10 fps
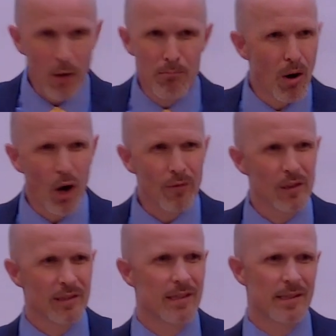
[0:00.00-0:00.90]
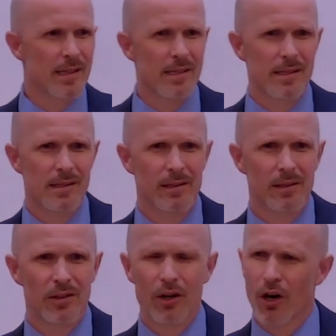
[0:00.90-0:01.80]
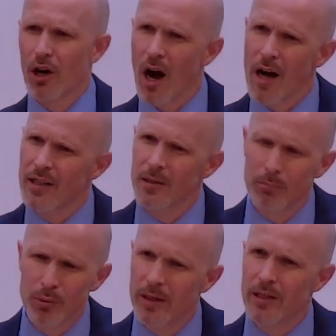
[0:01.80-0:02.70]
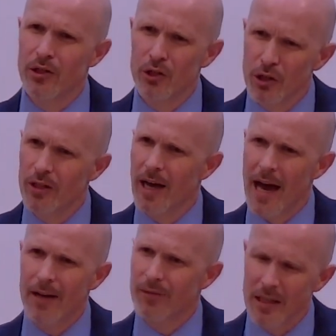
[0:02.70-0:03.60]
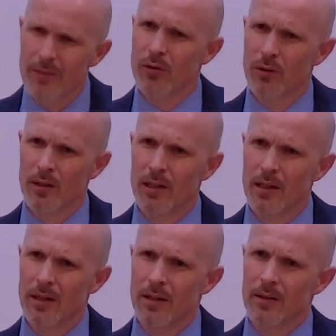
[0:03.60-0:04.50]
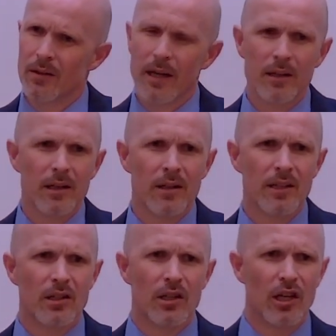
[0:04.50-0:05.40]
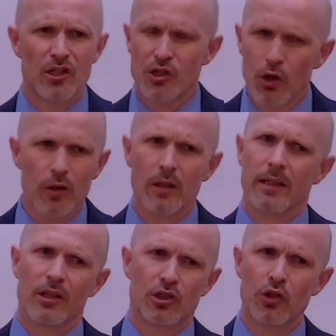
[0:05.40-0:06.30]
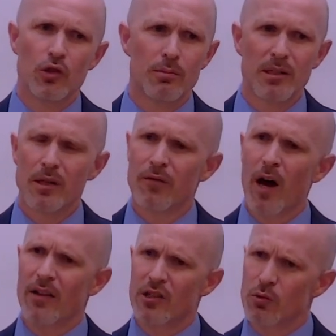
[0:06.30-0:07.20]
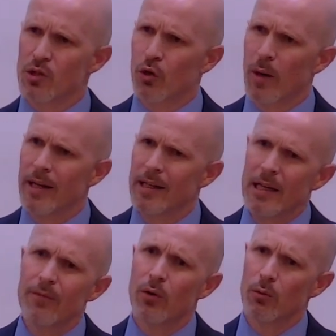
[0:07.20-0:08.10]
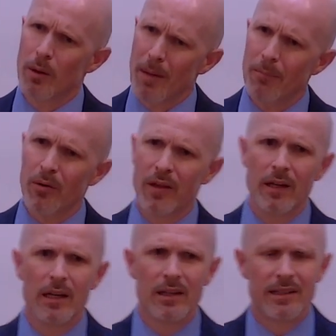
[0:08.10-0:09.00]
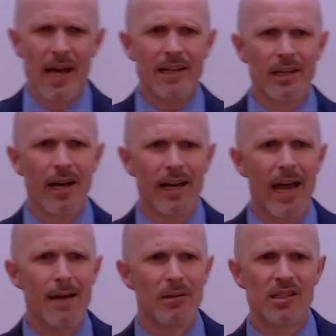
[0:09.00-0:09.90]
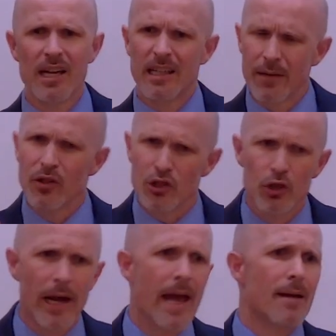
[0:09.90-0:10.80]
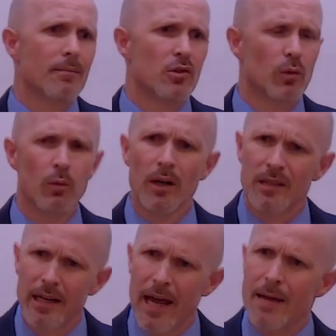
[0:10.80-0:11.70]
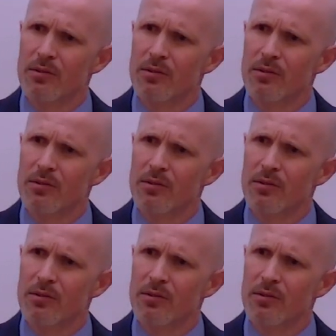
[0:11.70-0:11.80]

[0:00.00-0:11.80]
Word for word: marvelous this is that our God can bring good out of evil. That, that, that certainly the Jews must have thought this was a great evil. Remember that the Tattenai came and said, Give us your names. We want the names